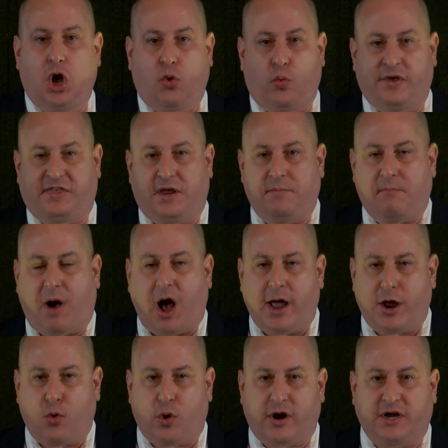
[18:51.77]
within
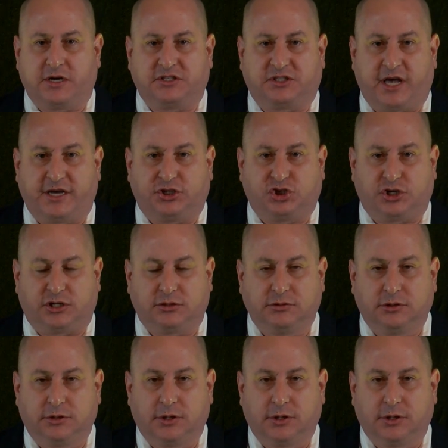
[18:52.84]
my organization.